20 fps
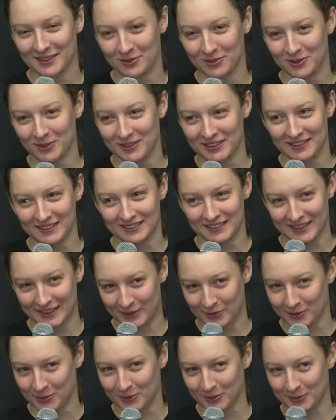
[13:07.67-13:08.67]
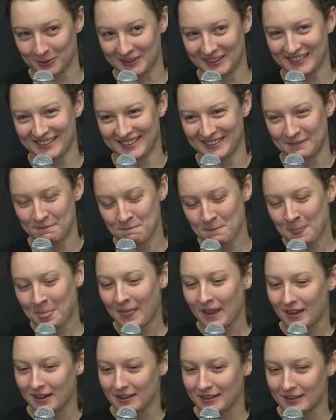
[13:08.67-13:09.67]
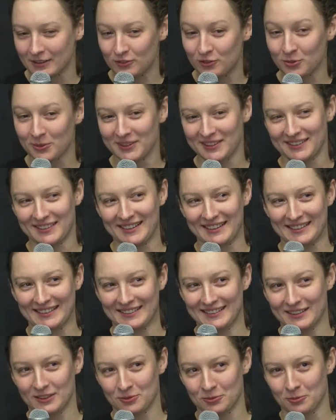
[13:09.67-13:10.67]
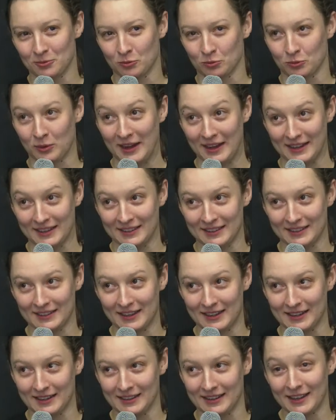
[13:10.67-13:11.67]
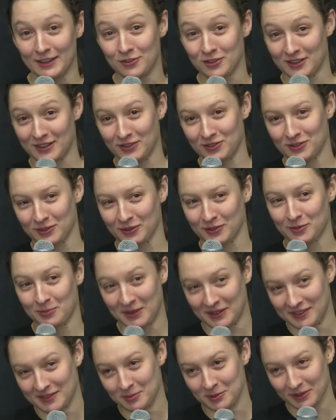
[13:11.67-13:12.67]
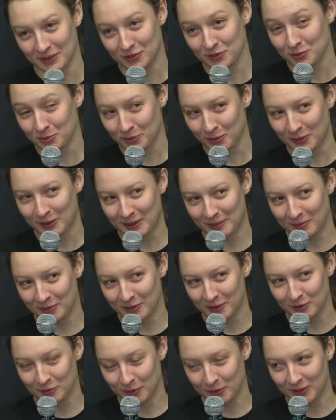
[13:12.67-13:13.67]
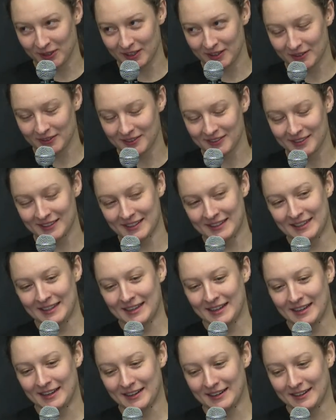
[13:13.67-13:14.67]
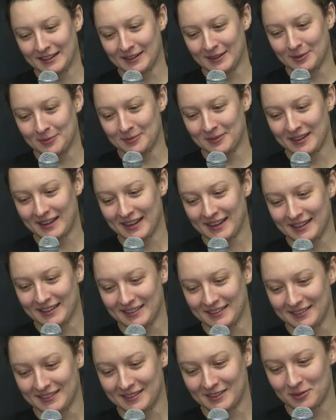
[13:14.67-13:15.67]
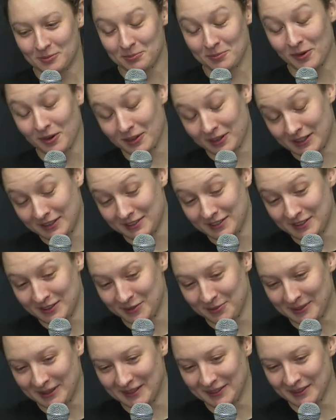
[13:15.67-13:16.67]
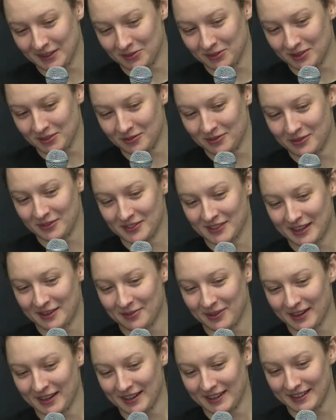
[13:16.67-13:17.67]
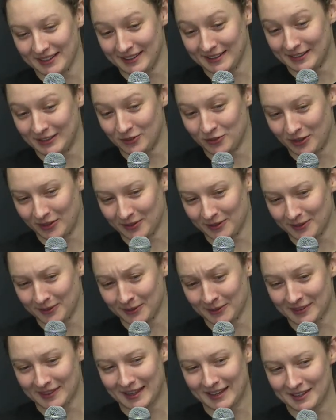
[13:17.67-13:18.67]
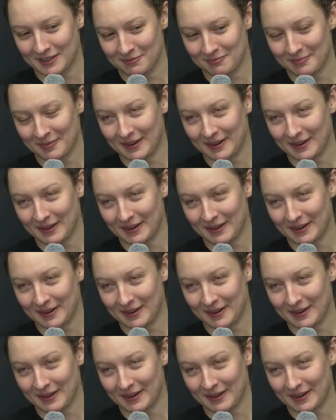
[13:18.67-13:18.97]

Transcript: level in high school when I joined and ran a educational space simulation program for 4 years, and continued my love of sci-fi in general. That